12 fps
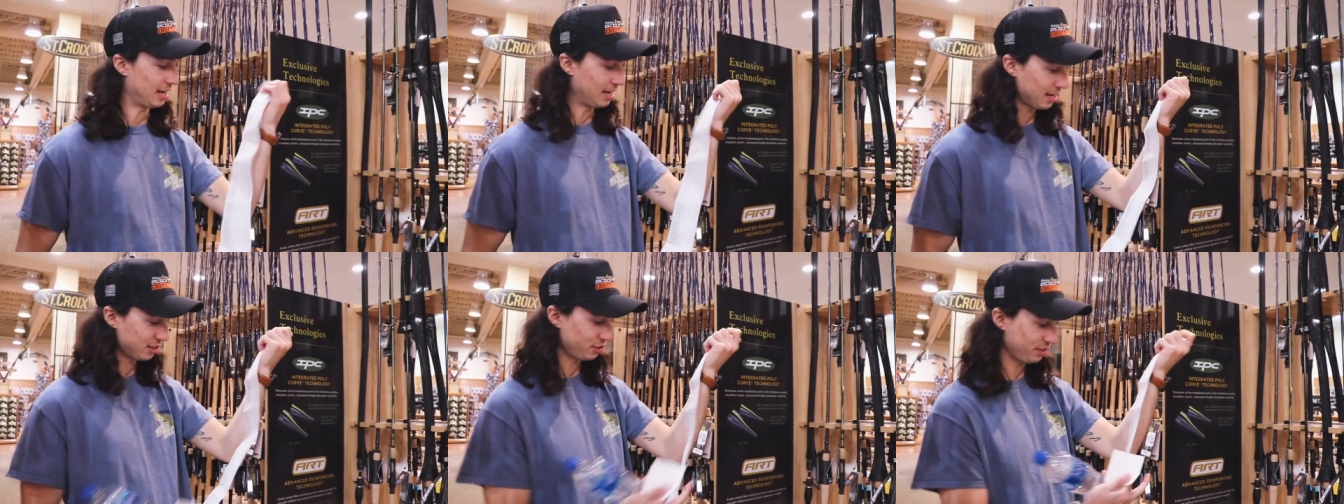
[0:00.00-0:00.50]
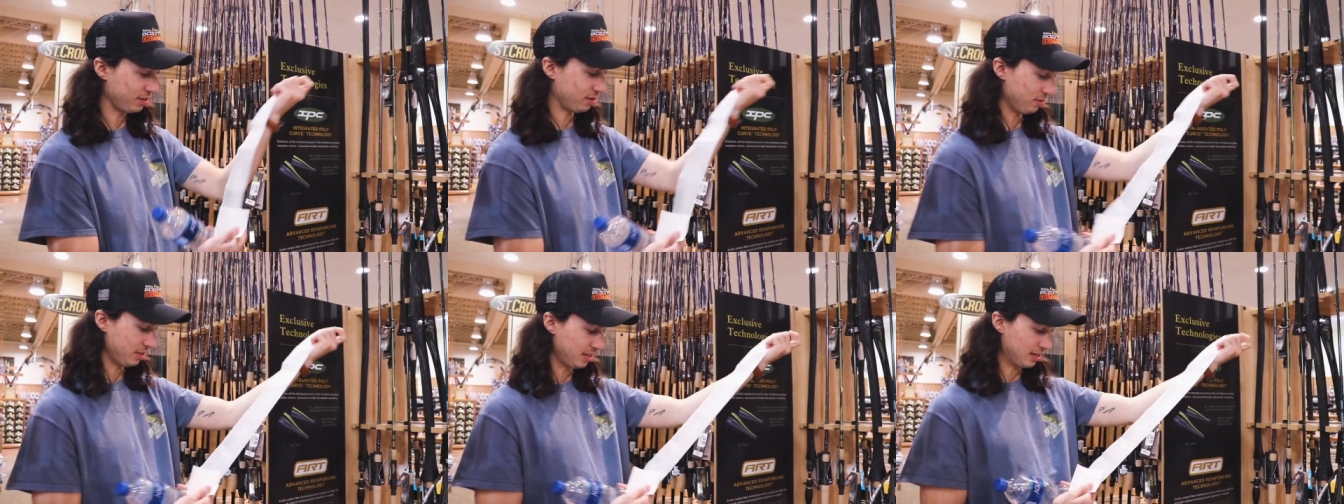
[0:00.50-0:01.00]
I actually
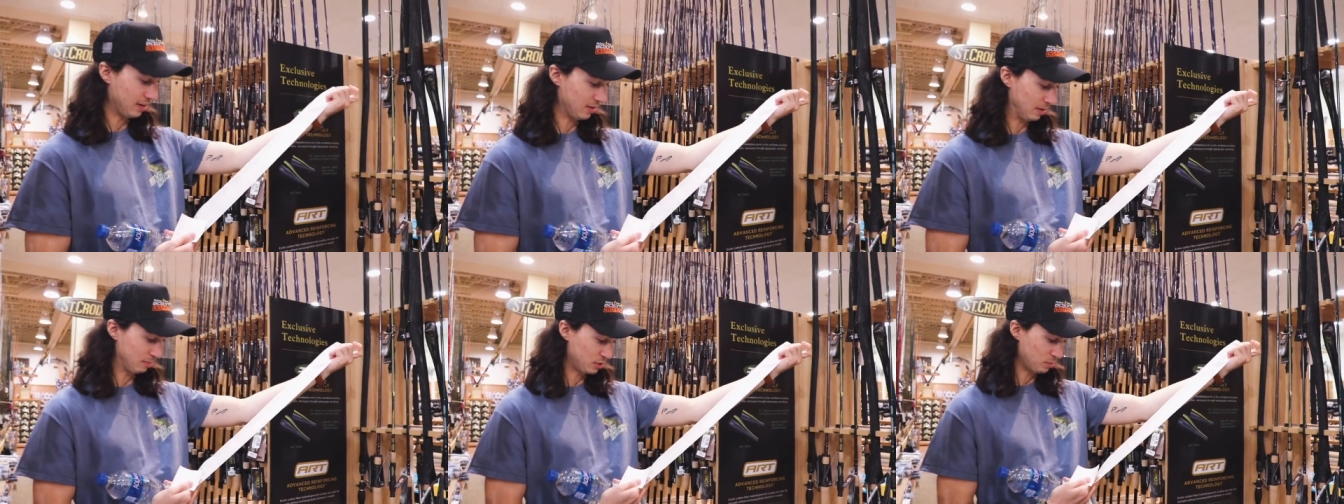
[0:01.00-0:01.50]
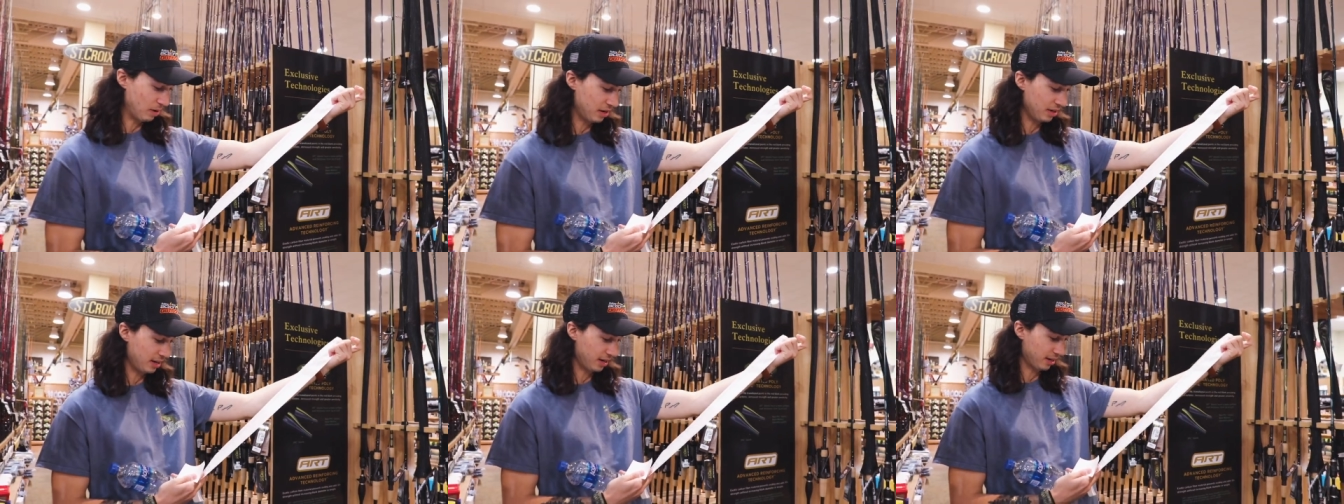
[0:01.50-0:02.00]
only ended up
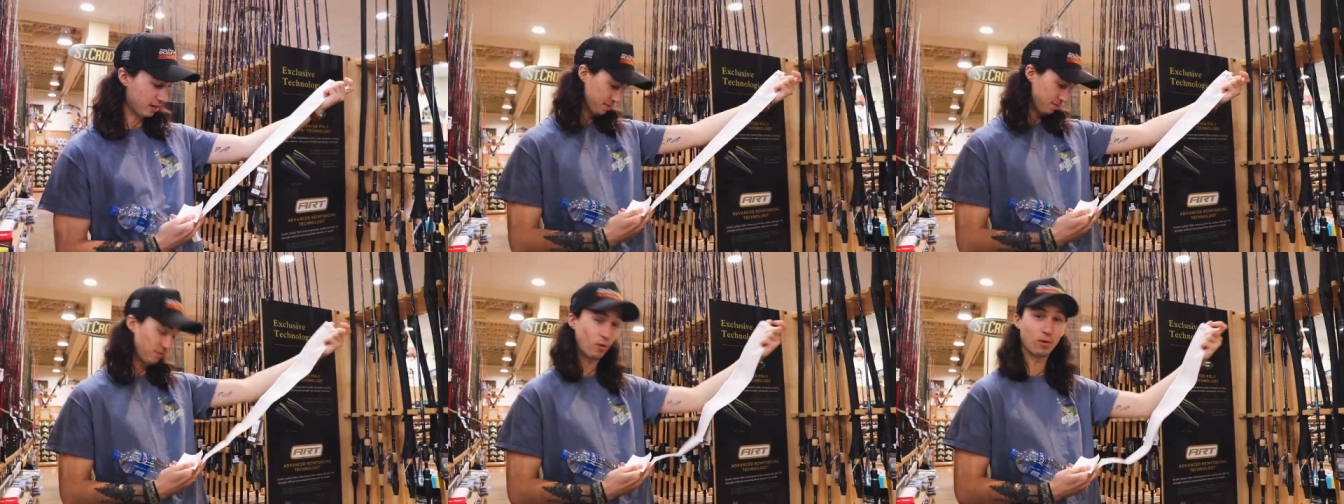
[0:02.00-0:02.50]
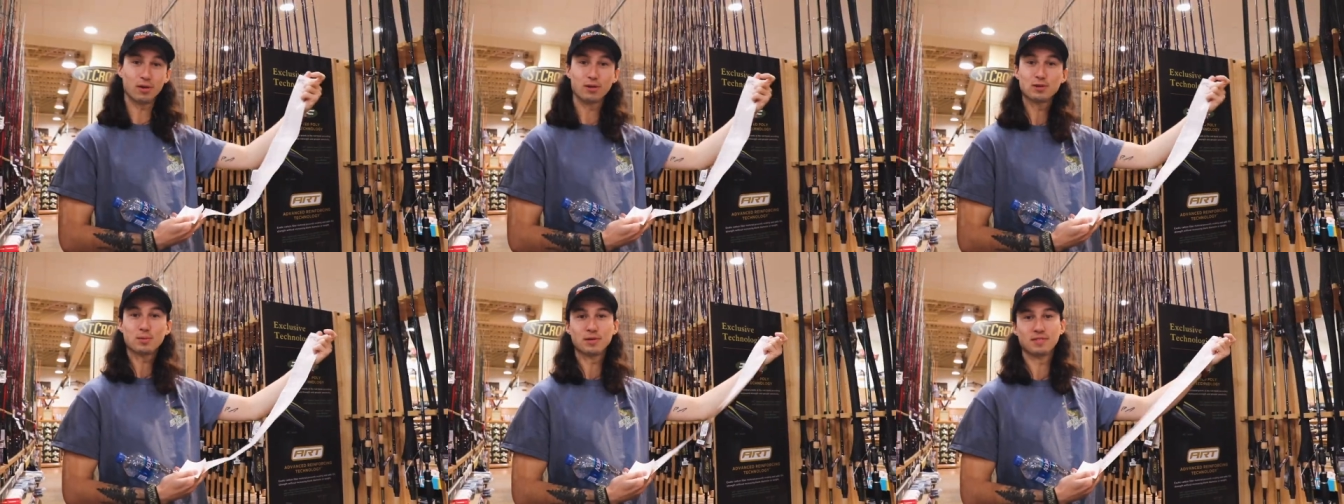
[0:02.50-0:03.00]
spending
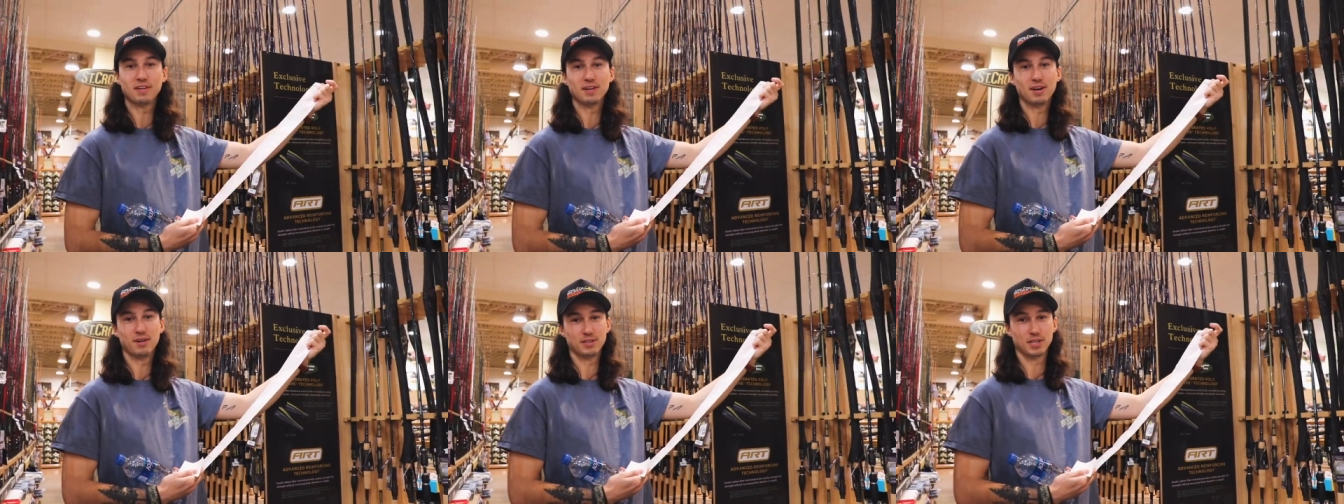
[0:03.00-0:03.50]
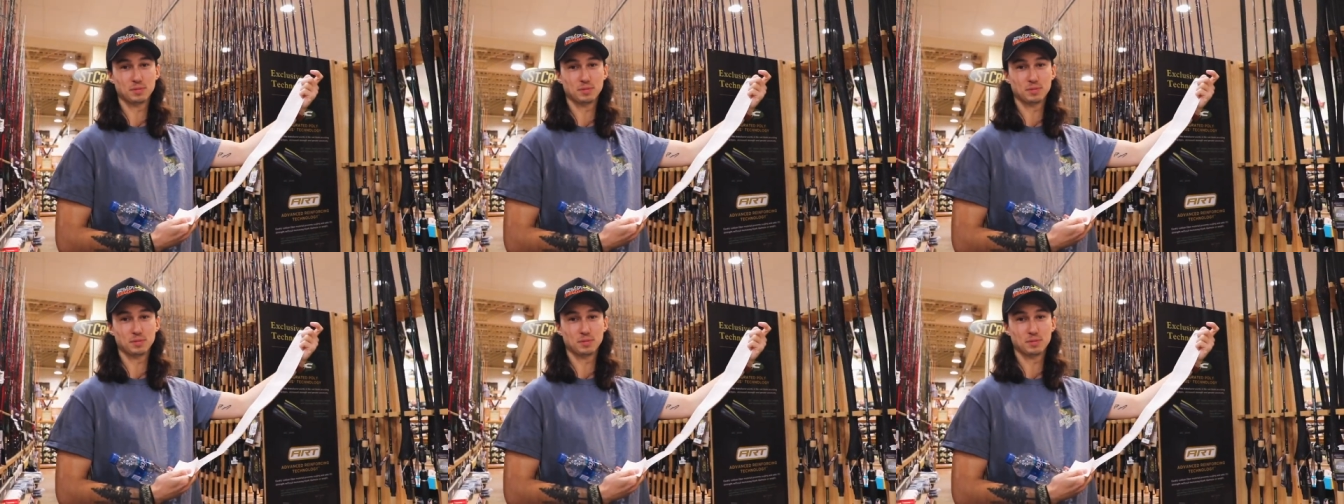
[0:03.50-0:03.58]
$425.